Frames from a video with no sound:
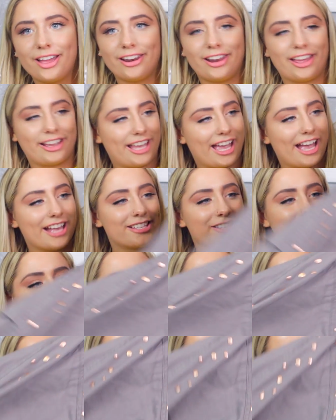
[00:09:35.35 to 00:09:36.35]
like it has it
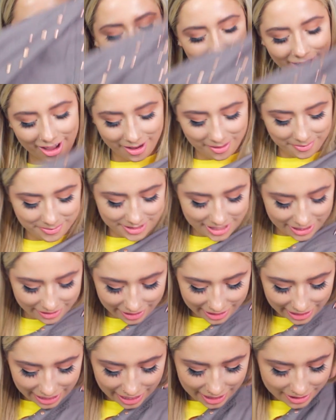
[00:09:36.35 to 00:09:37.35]
on the arms, and
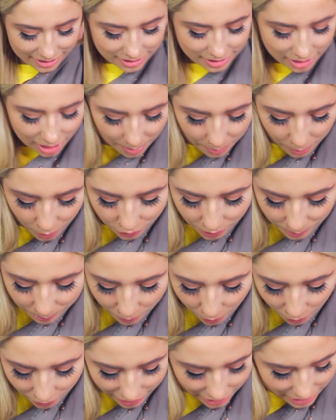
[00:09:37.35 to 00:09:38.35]
then it has some on the
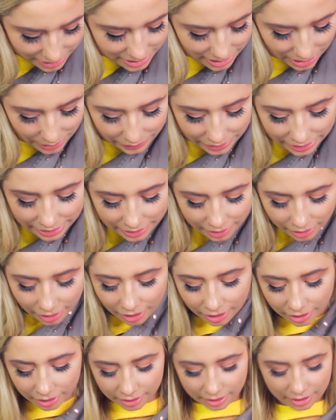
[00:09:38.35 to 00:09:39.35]
pockets down
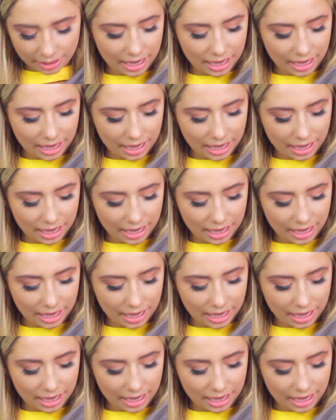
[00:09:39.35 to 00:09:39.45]
here.